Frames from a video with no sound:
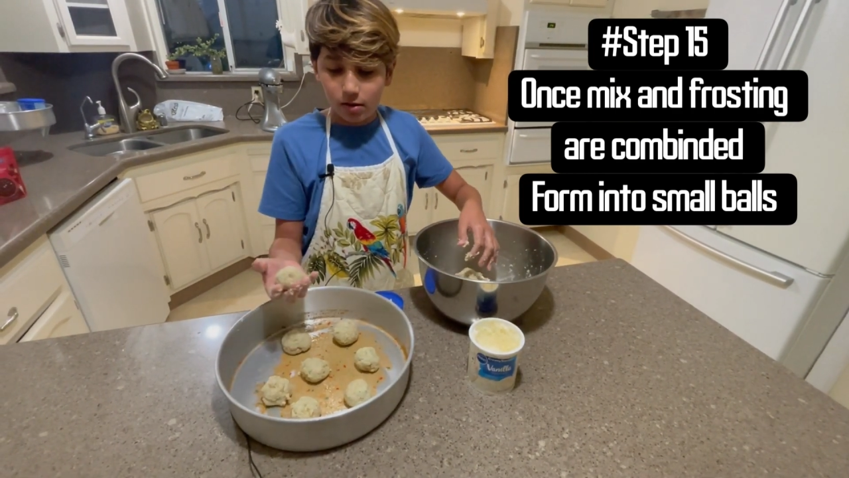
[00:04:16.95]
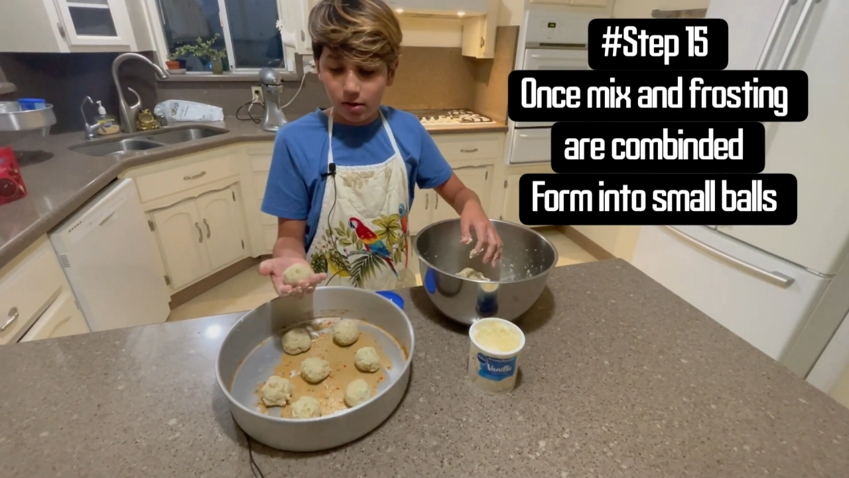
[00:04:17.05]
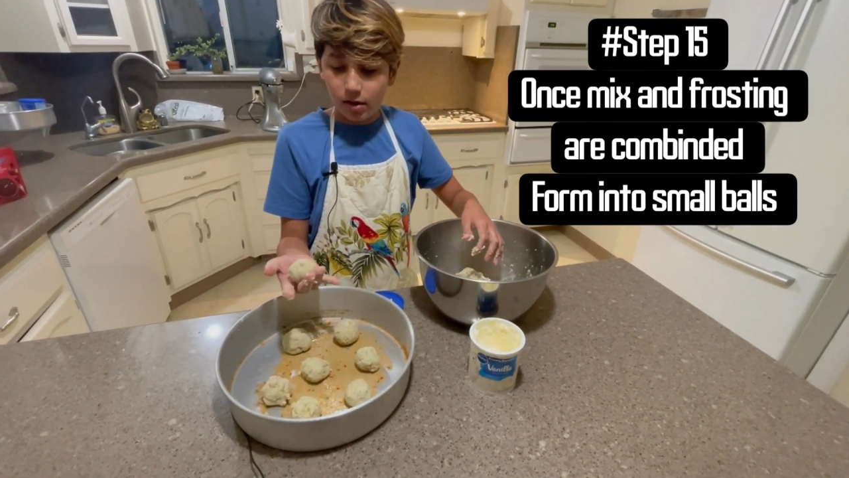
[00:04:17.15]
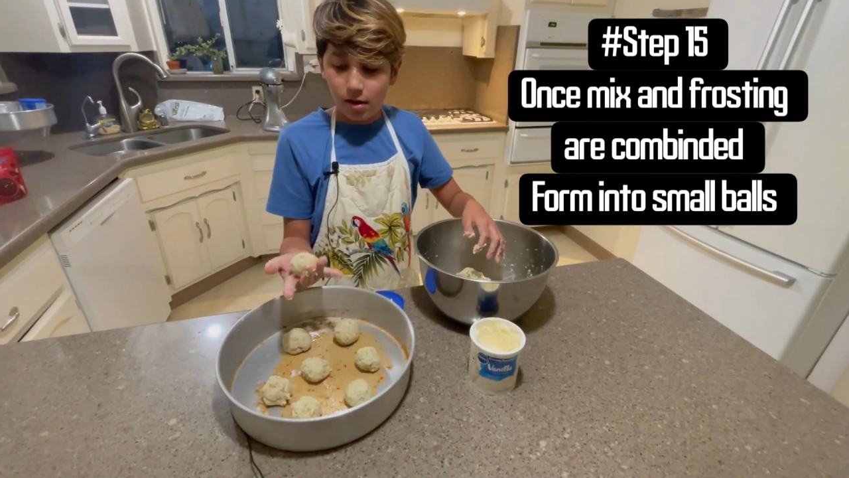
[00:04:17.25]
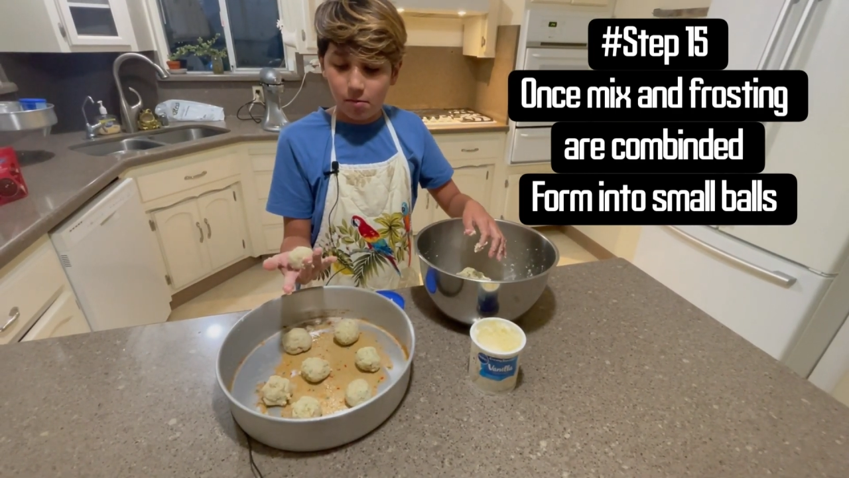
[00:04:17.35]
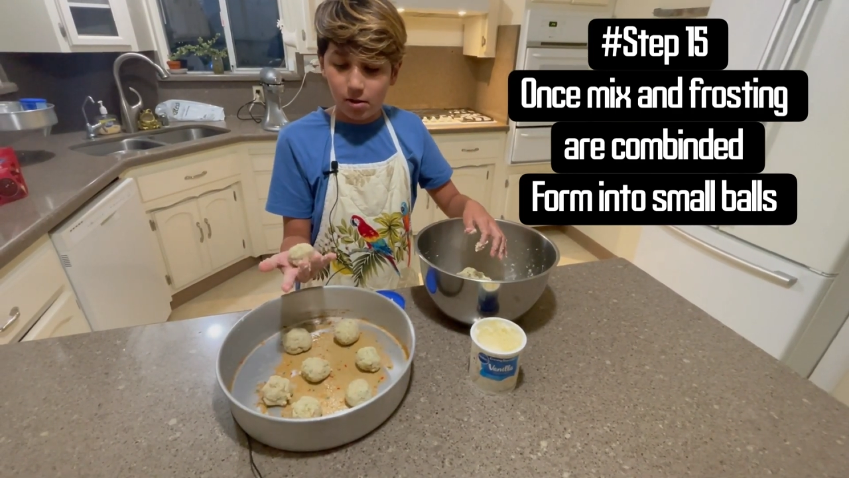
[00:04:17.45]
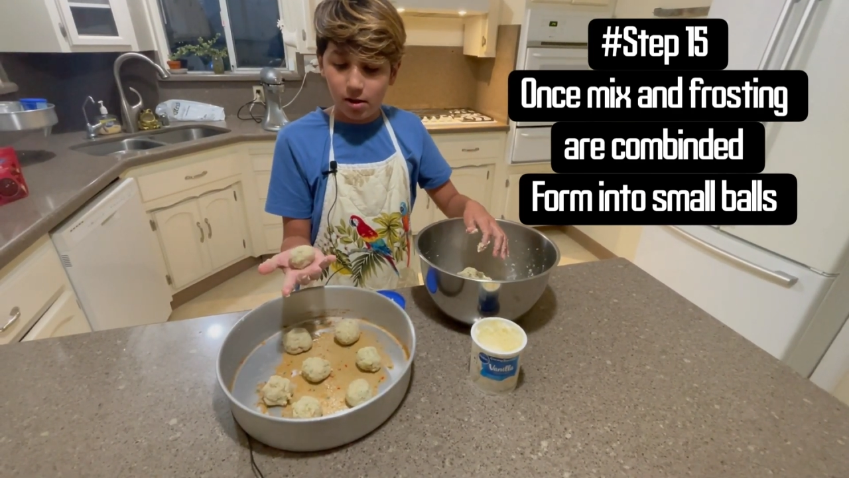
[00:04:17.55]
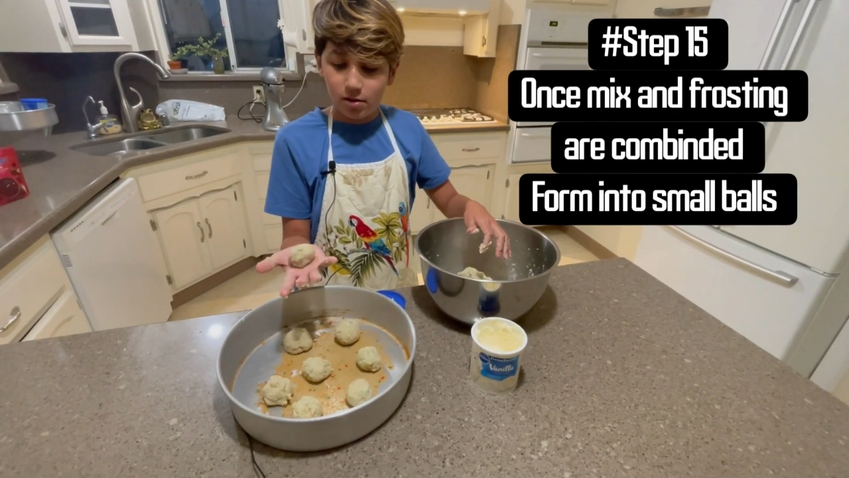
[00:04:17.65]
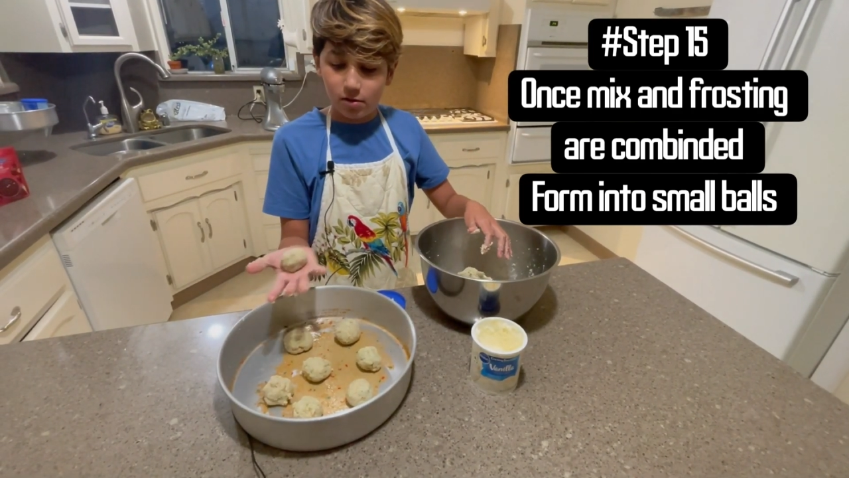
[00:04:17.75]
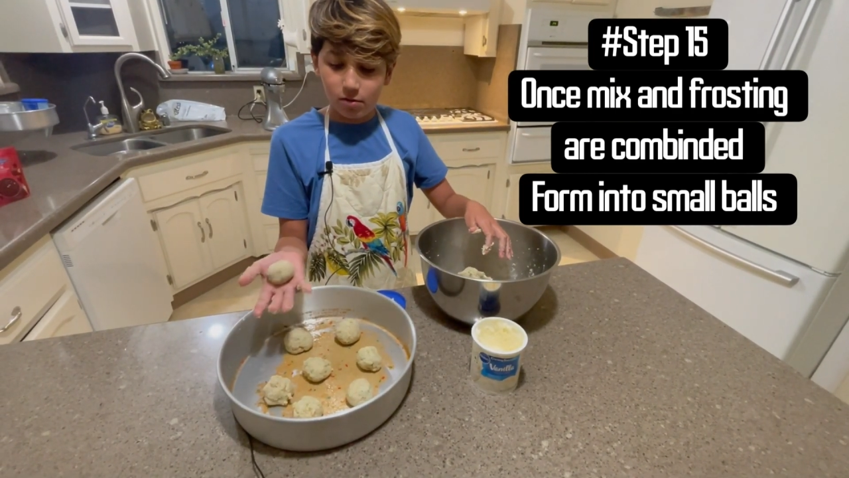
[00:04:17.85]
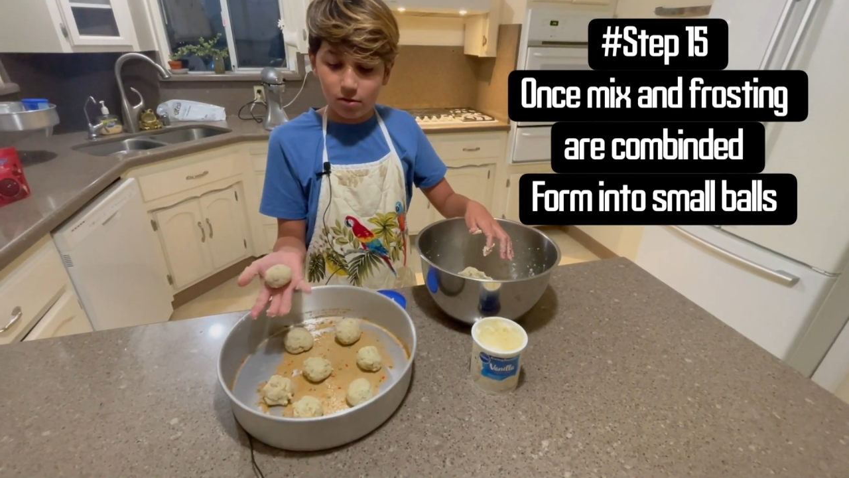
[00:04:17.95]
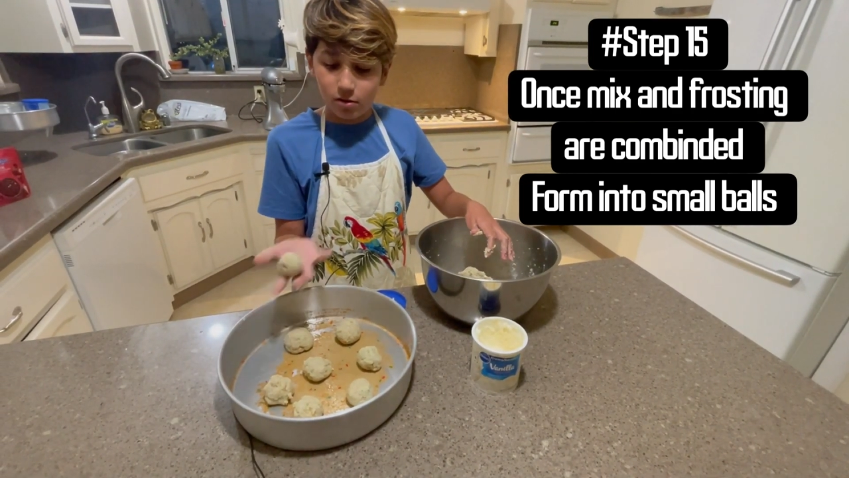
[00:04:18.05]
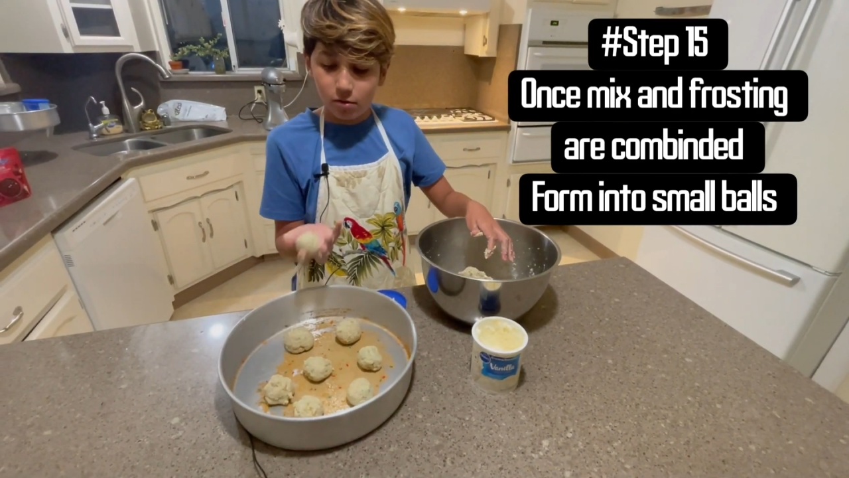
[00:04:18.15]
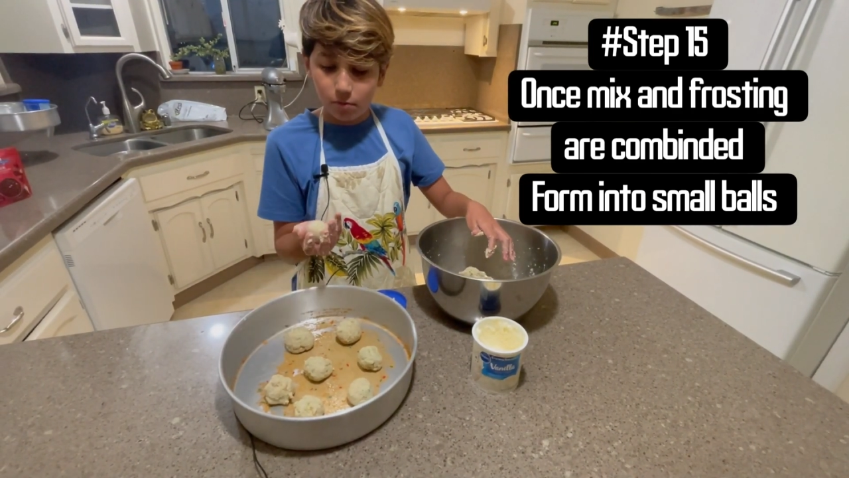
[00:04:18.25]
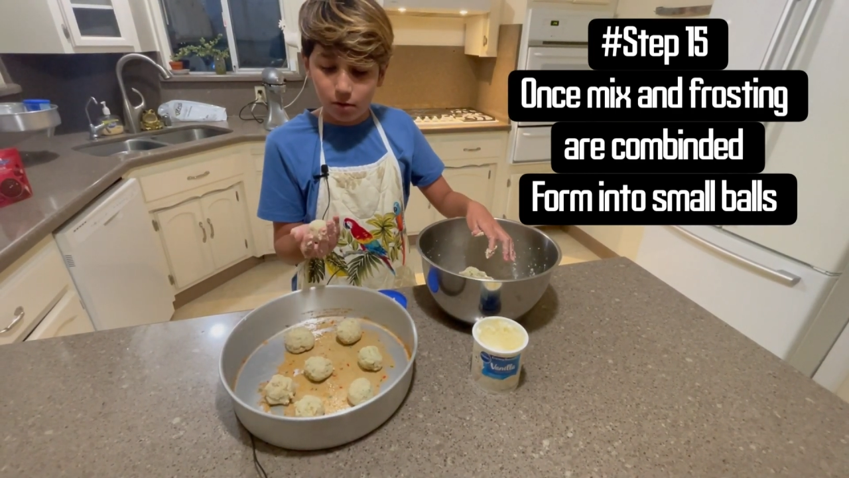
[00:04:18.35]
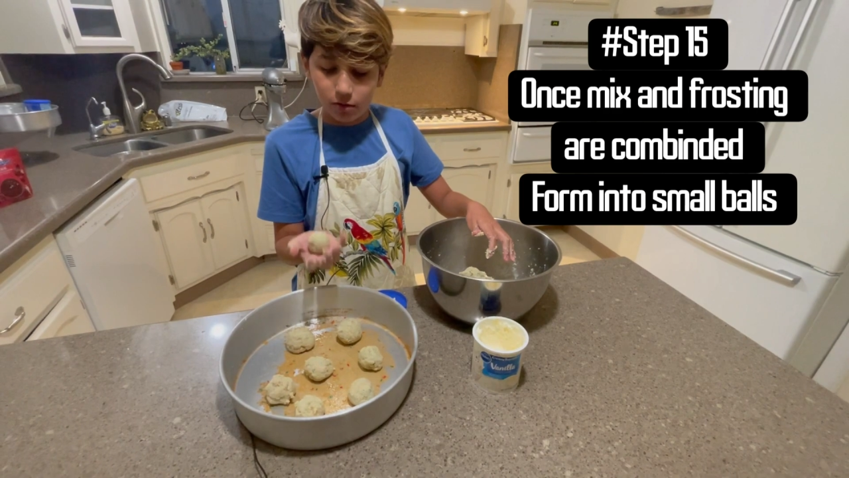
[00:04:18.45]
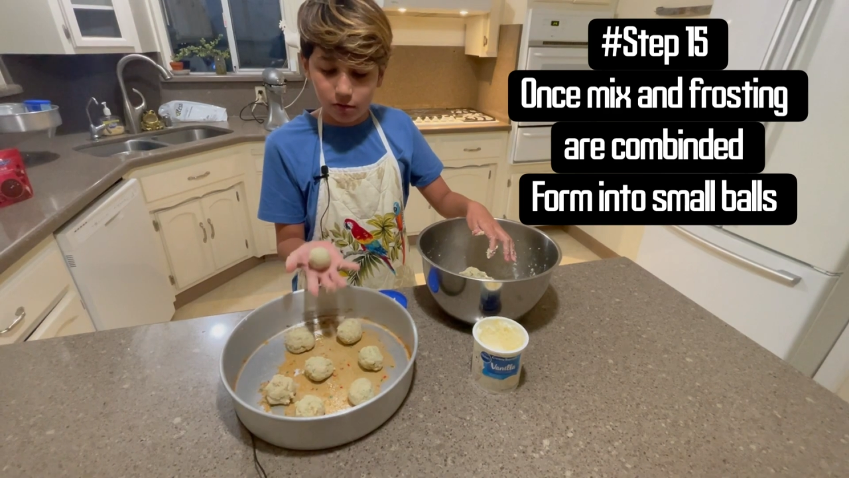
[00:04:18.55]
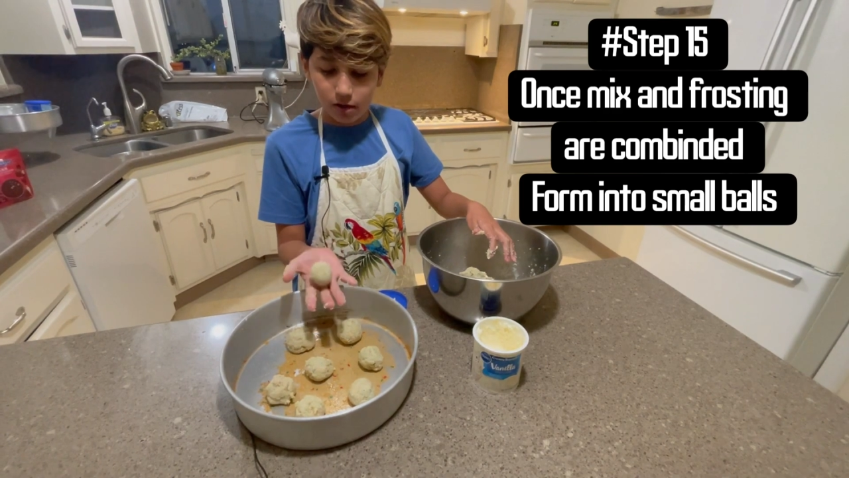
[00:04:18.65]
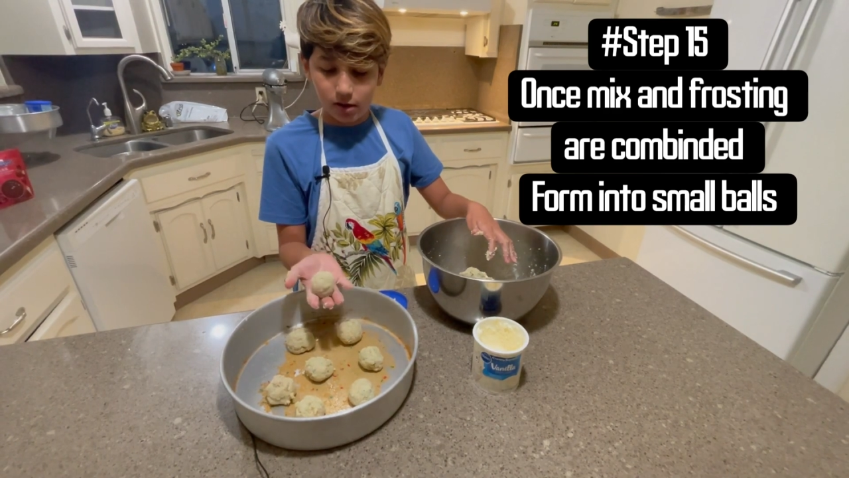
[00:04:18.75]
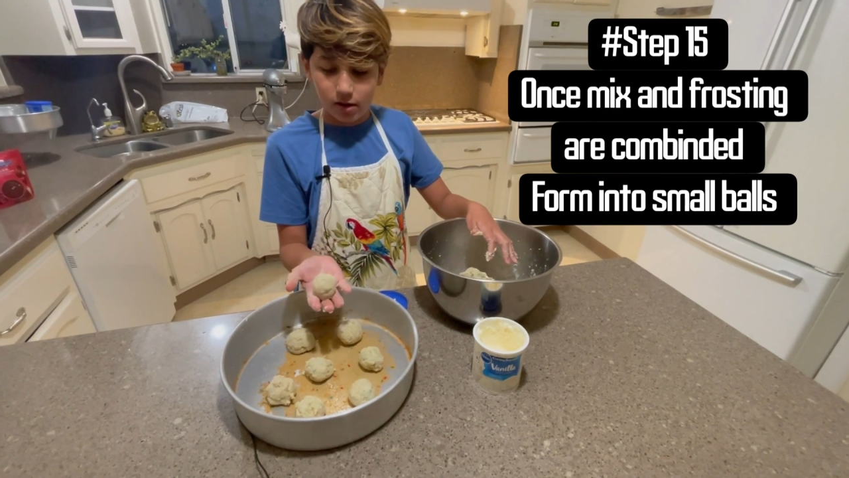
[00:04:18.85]
them into little balls
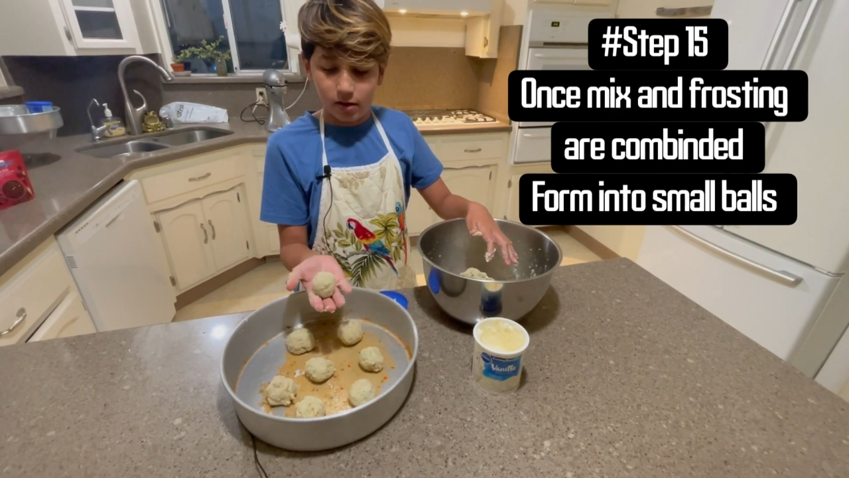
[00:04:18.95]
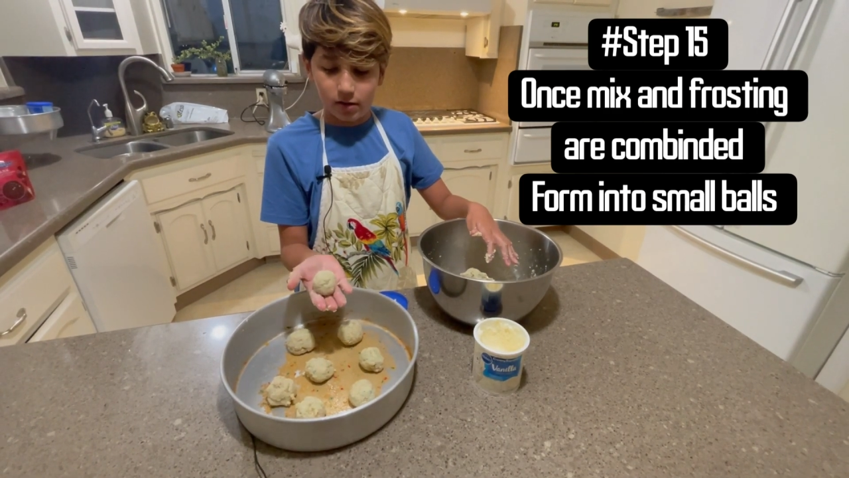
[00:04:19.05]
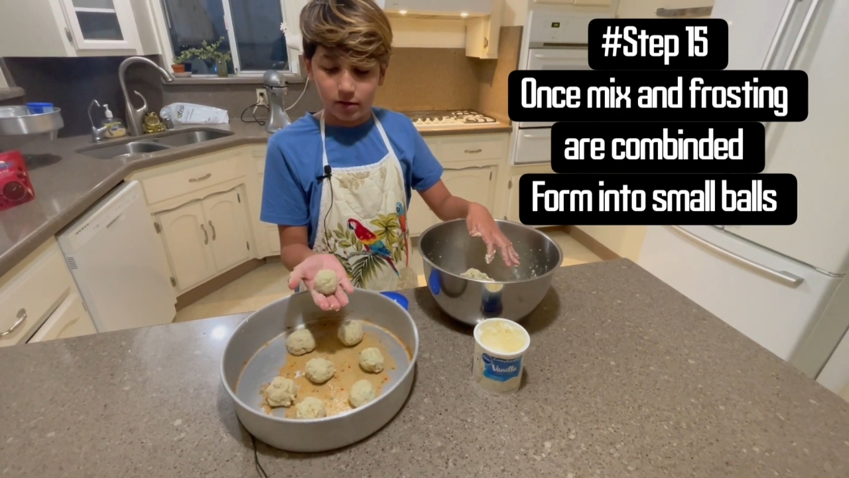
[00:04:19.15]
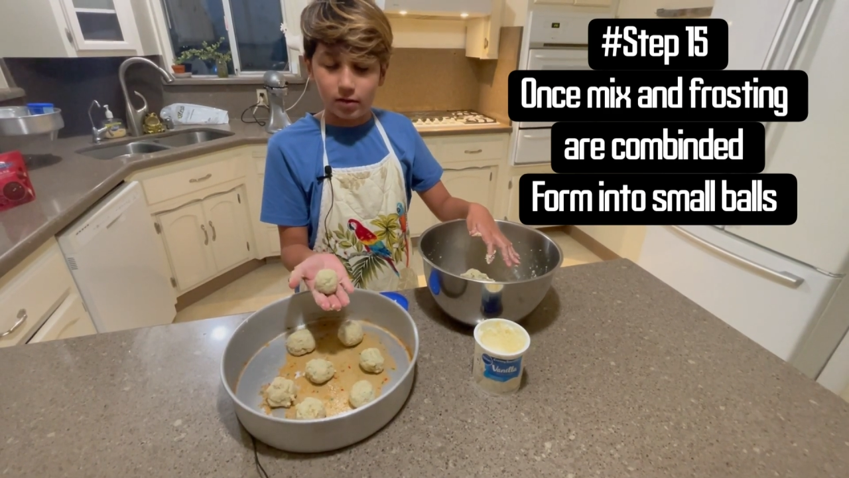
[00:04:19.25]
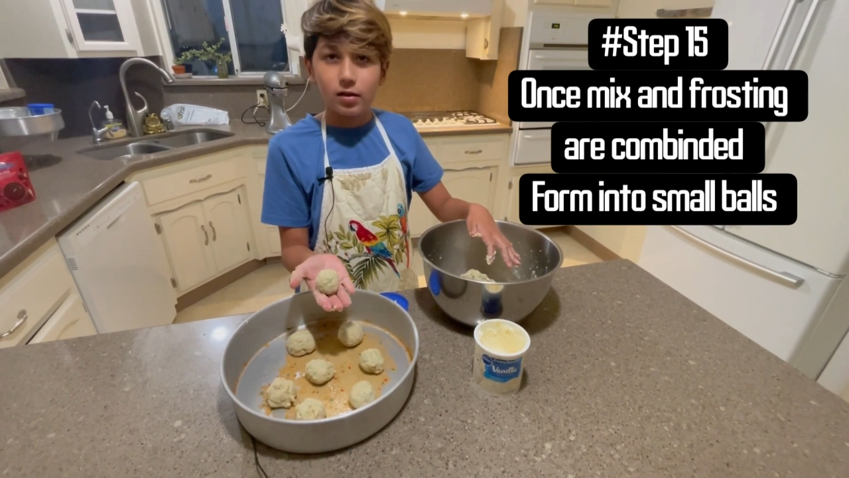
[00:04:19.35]
like this.